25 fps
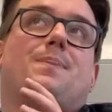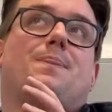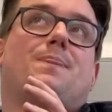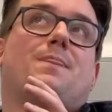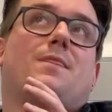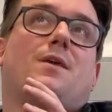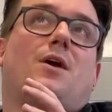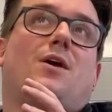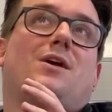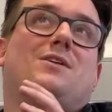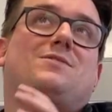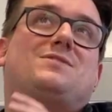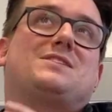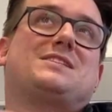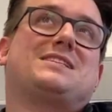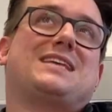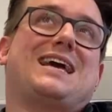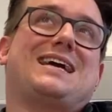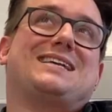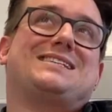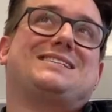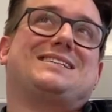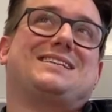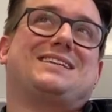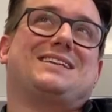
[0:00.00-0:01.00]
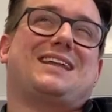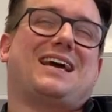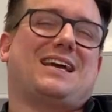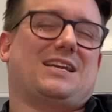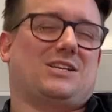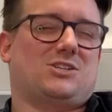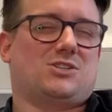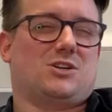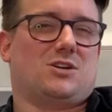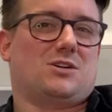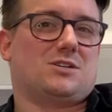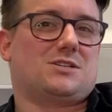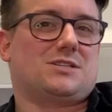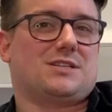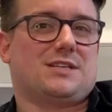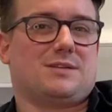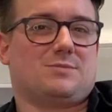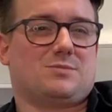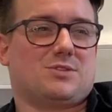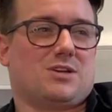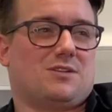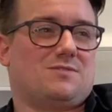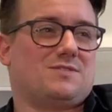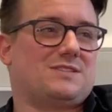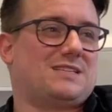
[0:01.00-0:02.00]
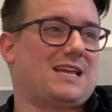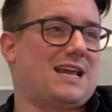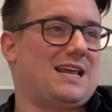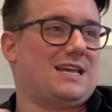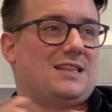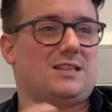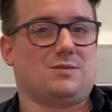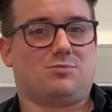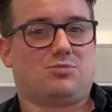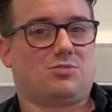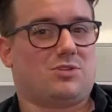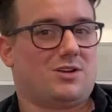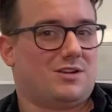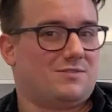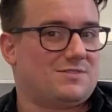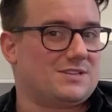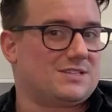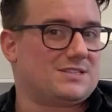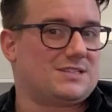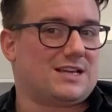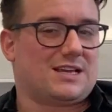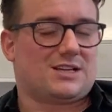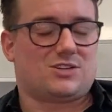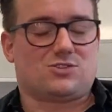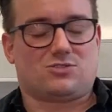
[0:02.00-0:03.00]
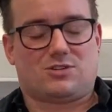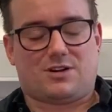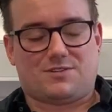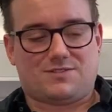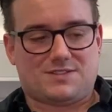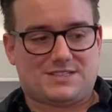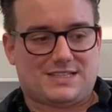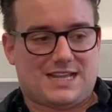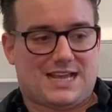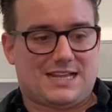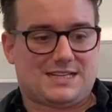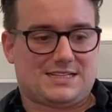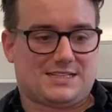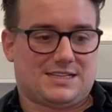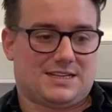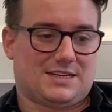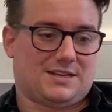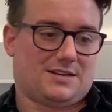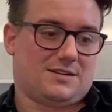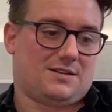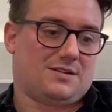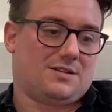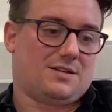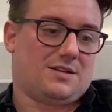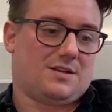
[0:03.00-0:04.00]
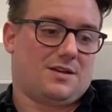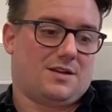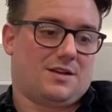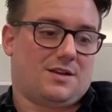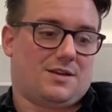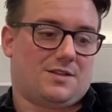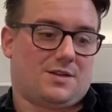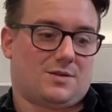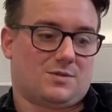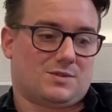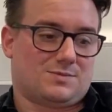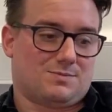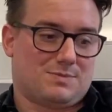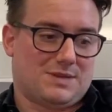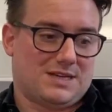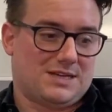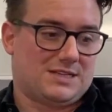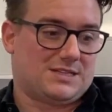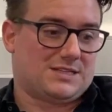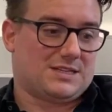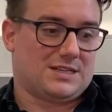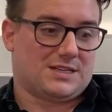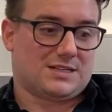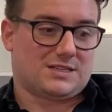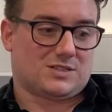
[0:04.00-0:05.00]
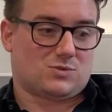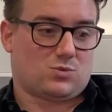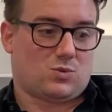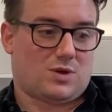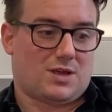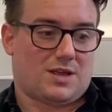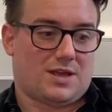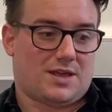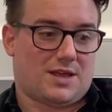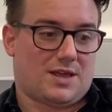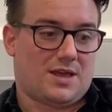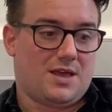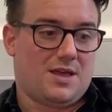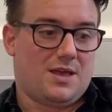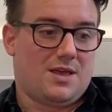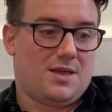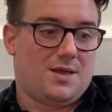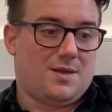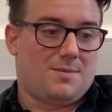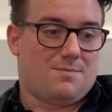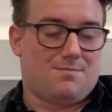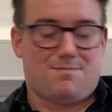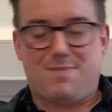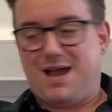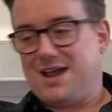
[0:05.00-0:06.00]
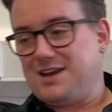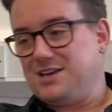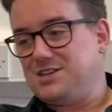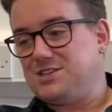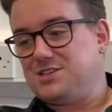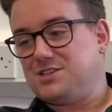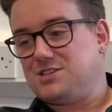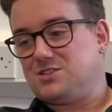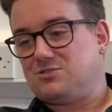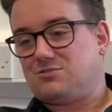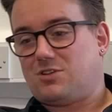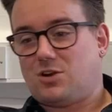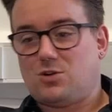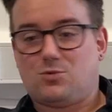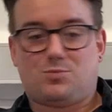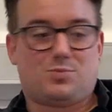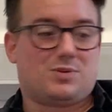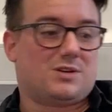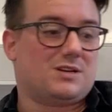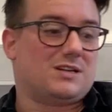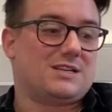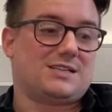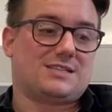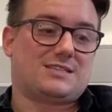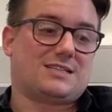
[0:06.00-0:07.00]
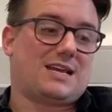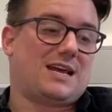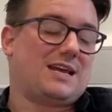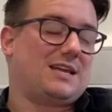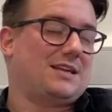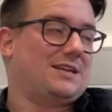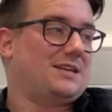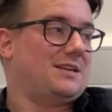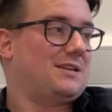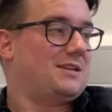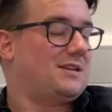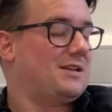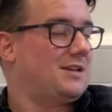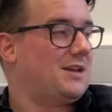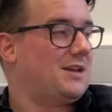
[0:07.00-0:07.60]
I've sat in HR teams, I've sat in the private sector, I've sat in those meetings where managers are openly saying,